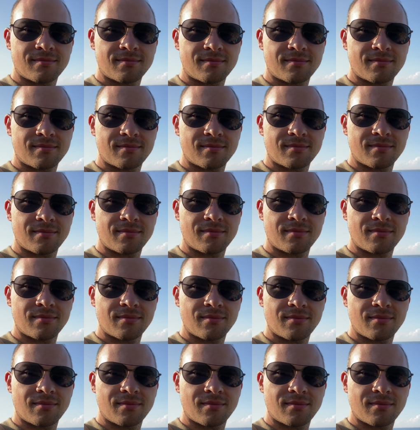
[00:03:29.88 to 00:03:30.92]

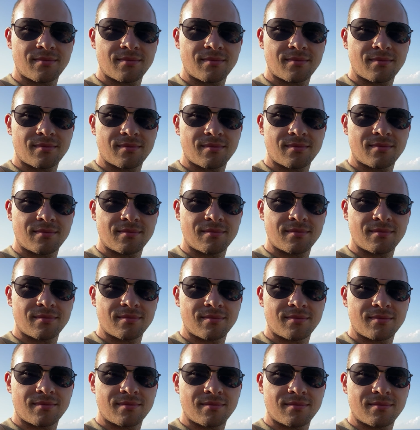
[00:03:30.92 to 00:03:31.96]

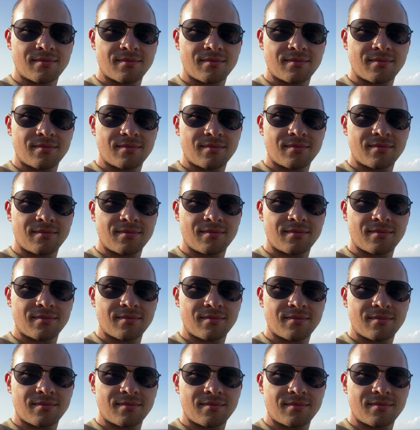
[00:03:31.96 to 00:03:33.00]

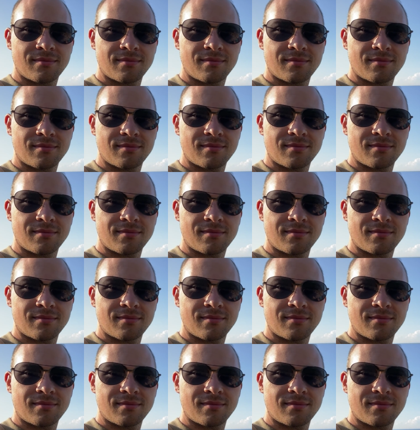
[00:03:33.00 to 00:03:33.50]
[no speech]